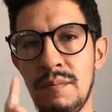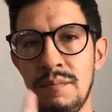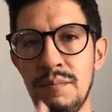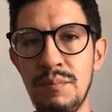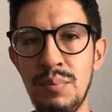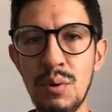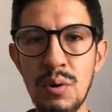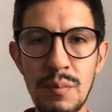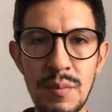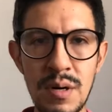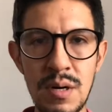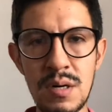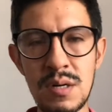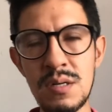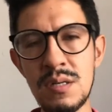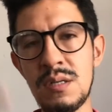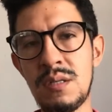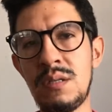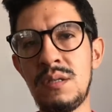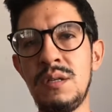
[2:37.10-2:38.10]

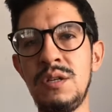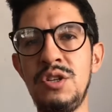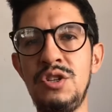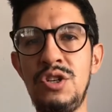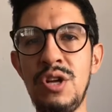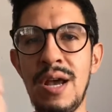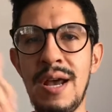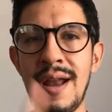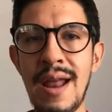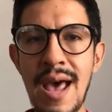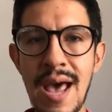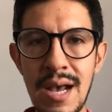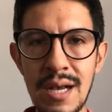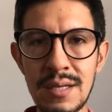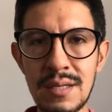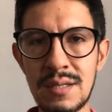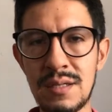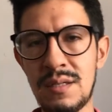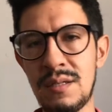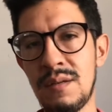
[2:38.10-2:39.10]
Boomers, Gen
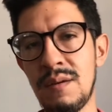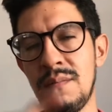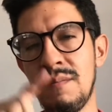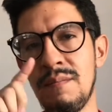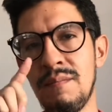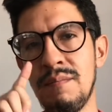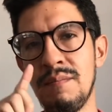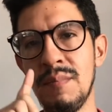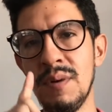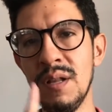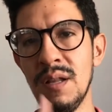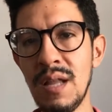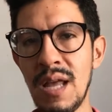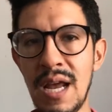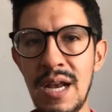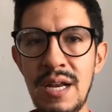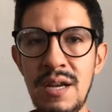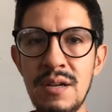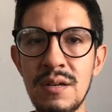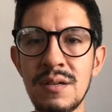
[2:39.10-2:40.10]
X,
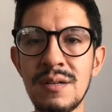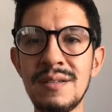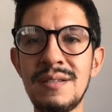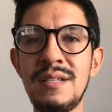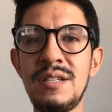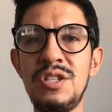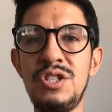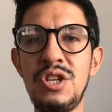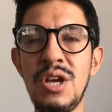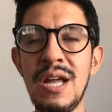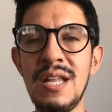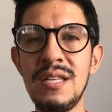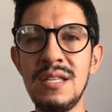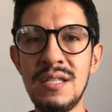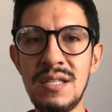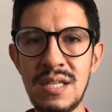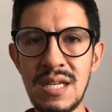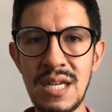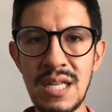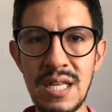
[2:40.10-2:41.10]
Millennials, Gen
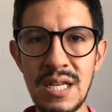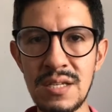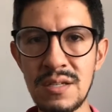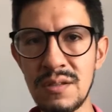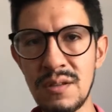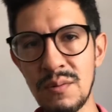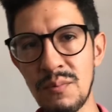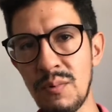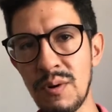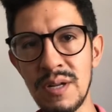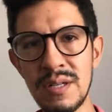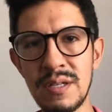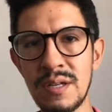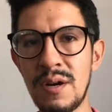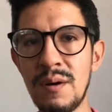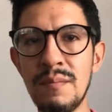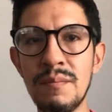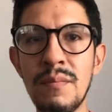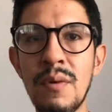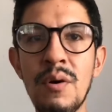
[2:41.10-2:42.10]
Z. These are the ones that
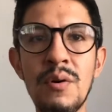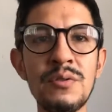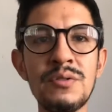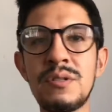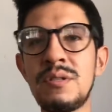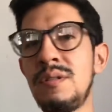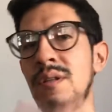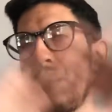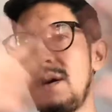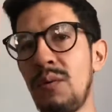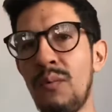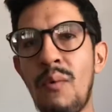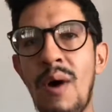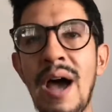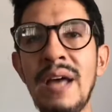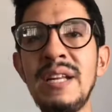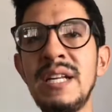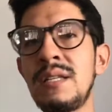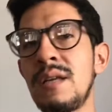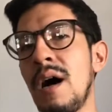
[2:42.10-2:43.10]
are
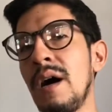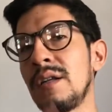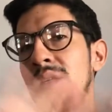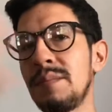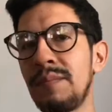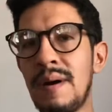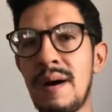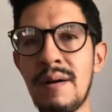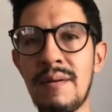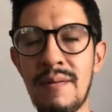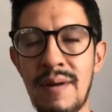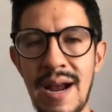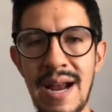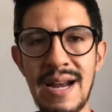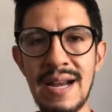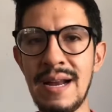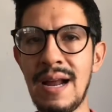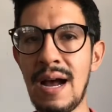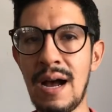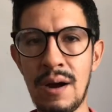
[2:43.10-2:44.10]
widely talked about right
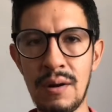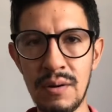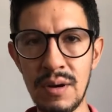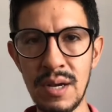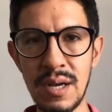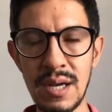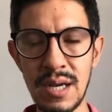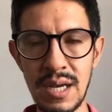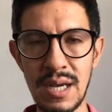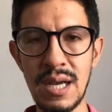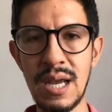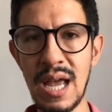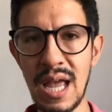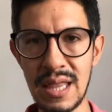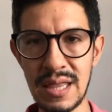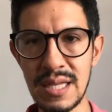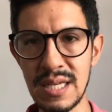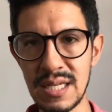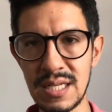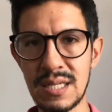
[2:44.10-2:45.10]
now
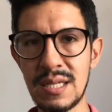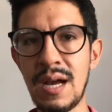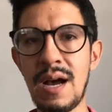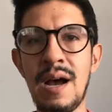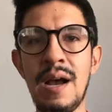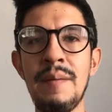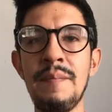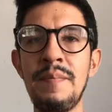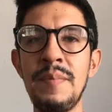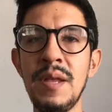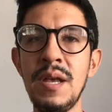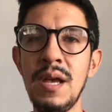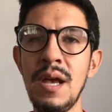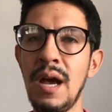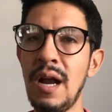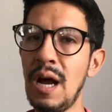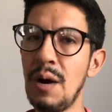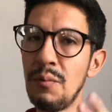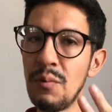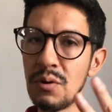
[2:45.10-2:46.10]
at this time.
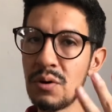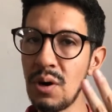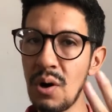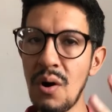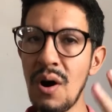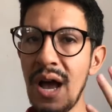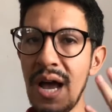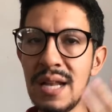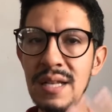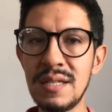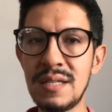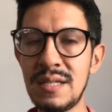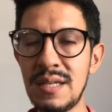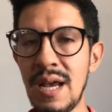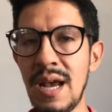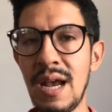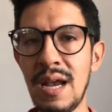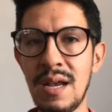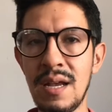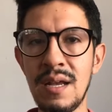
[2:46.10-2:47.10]
And I will go ahead and
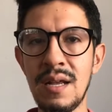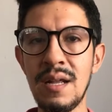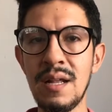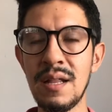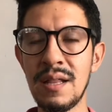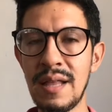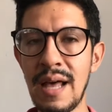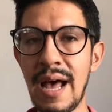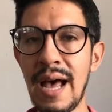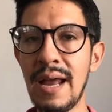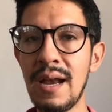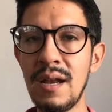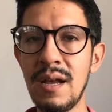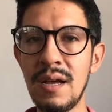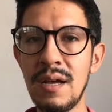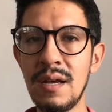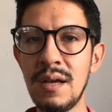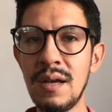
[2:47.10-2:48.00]
say that